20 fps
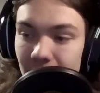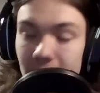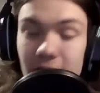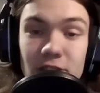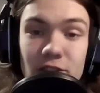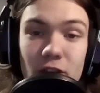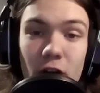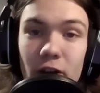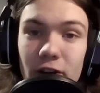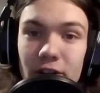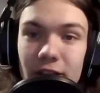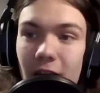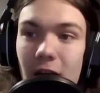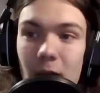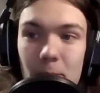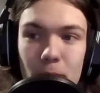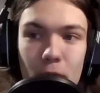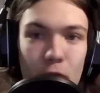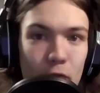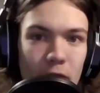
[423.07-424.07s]
These are
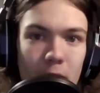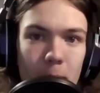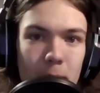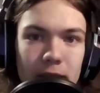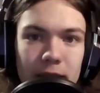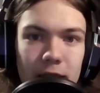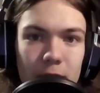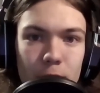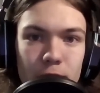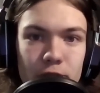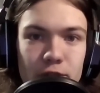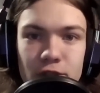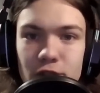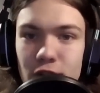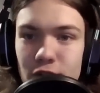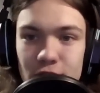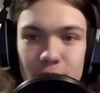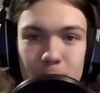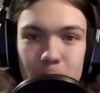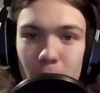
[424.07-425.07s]
not programming
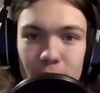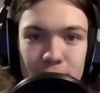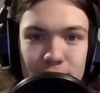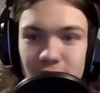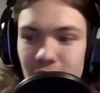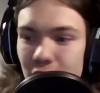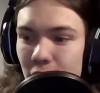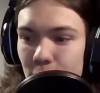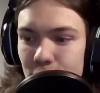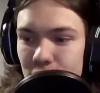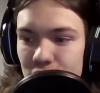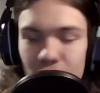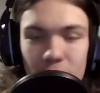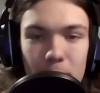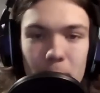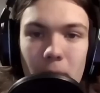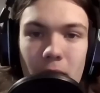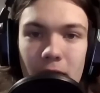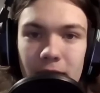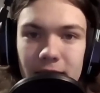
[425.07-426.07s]
languages you're supposed to use
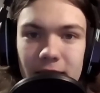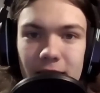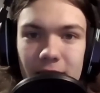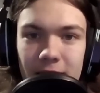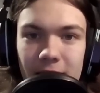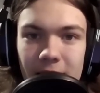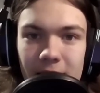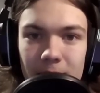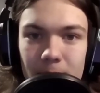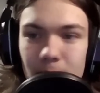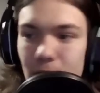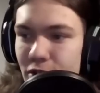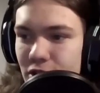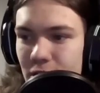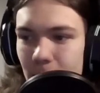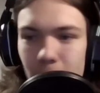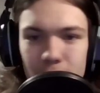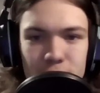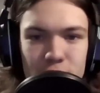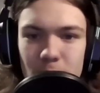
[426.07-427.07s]
for modding a game. You're
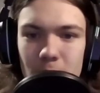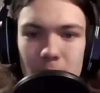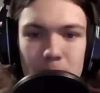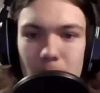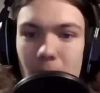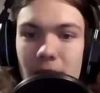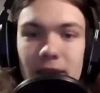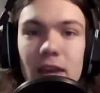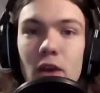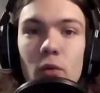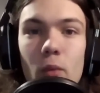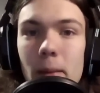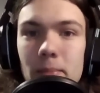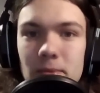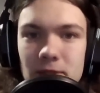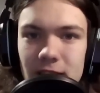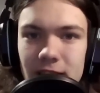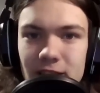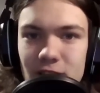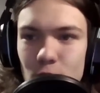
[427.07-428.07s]
supposed to be making
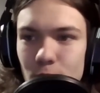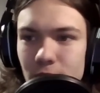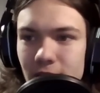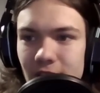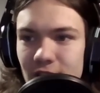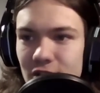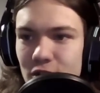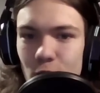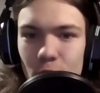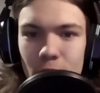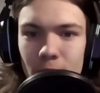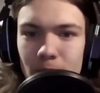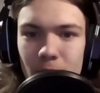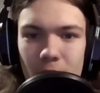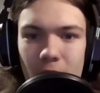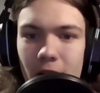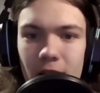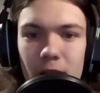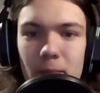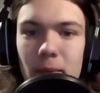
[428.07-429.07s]
websites with this, or
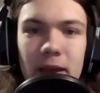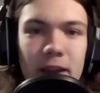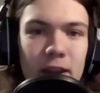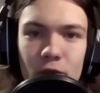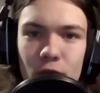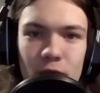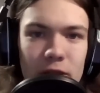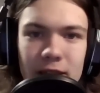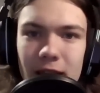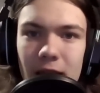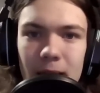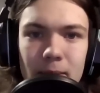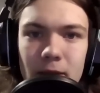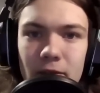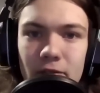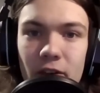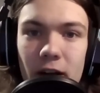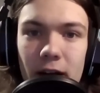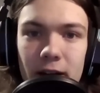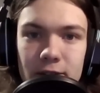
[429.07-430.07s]
automating
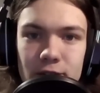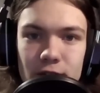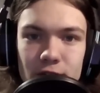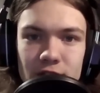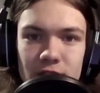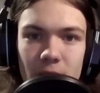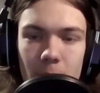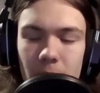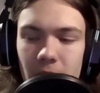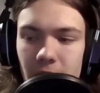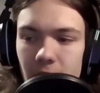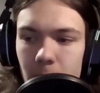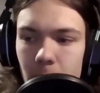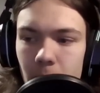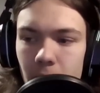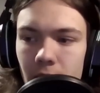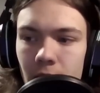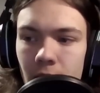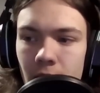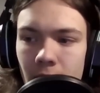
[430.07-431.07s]
renaming files or something,
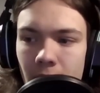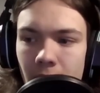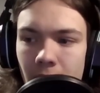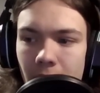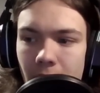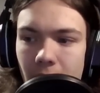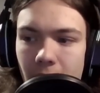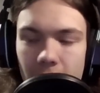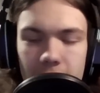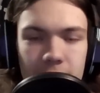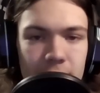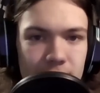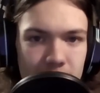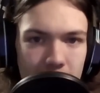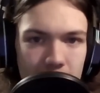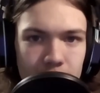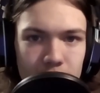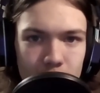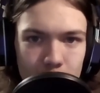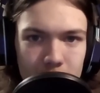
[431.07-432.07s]
but I
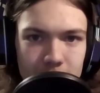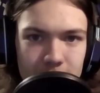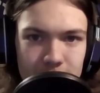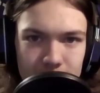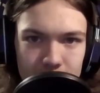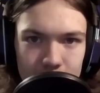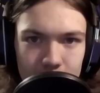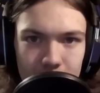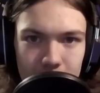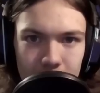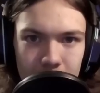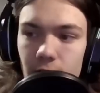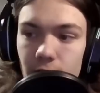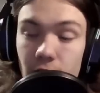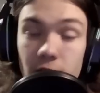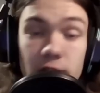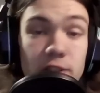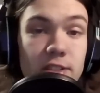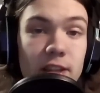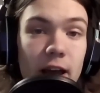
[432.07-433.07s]
found a way to do it.
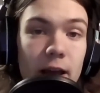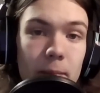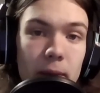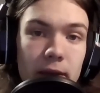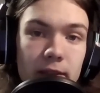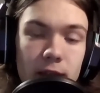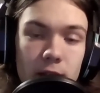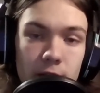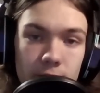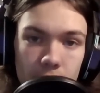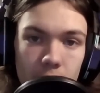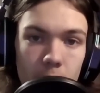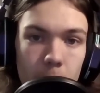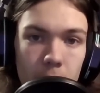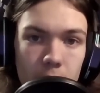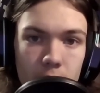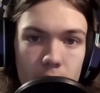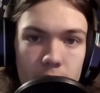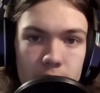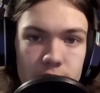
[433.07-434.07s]
First, I made the
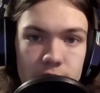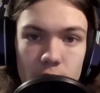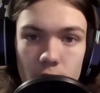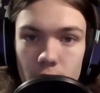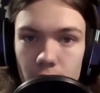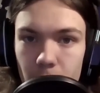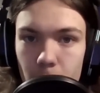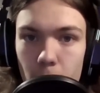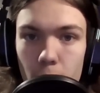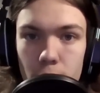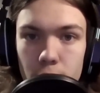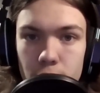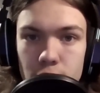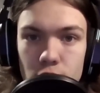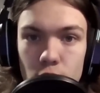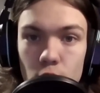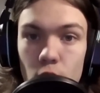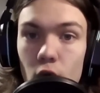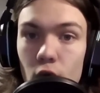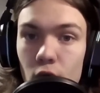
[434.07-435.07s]
developer console of Portal
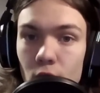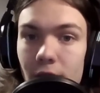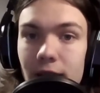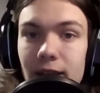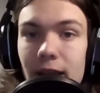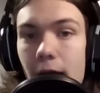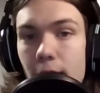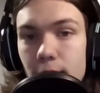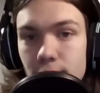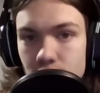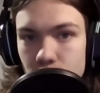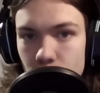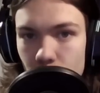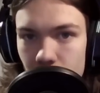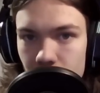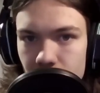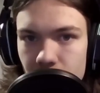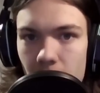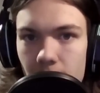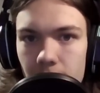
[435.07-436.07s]
2 write out to
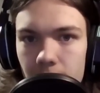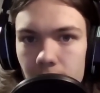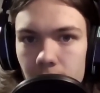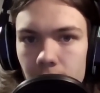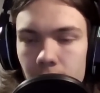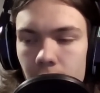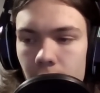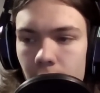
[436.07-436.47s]
a file.